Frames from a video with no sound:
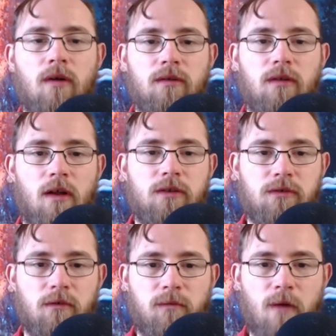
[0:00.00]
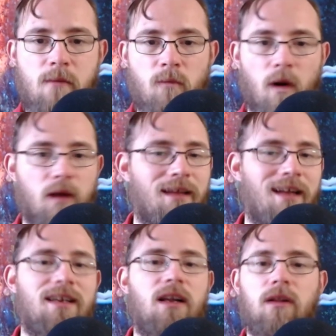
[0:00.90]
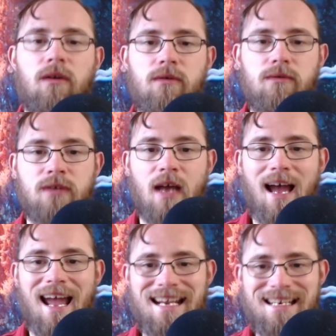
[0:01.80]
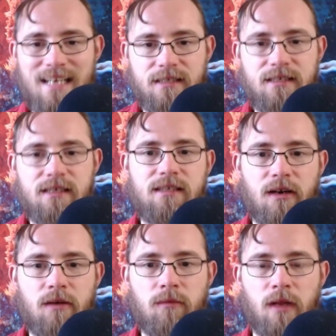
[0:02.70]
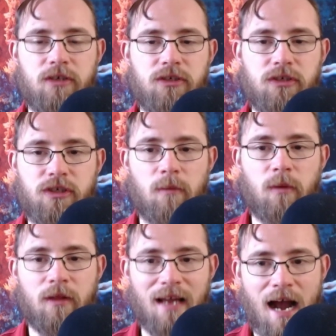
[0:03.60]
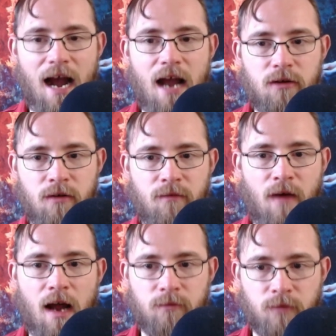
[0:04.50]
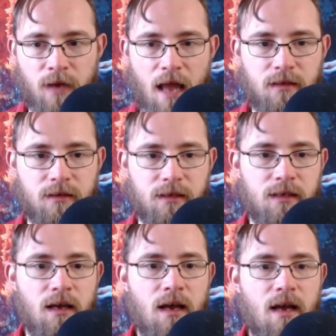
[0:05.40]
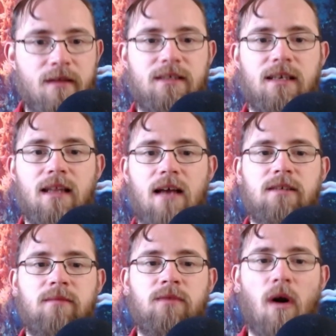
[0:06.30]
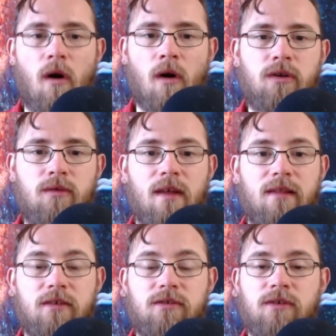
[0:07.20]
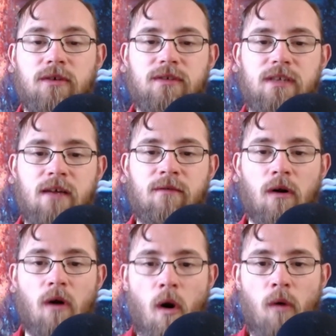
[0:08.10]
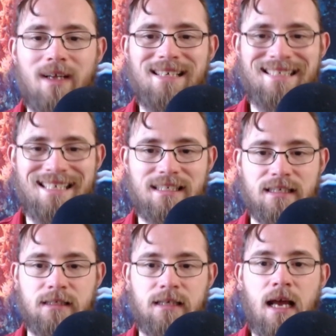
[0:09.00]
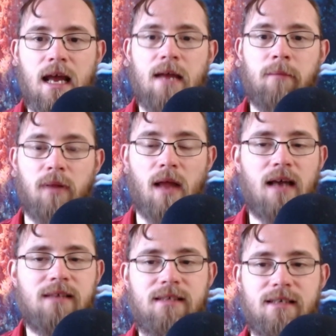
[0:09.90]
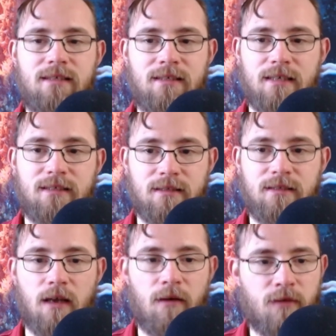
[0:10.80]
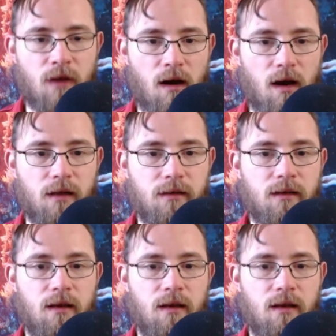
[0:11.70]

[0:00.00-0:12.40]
ontological framework that includes a necessary relationship with a higher divine reality. This allows him to argue that the certainty of our own existence implies the existence of God.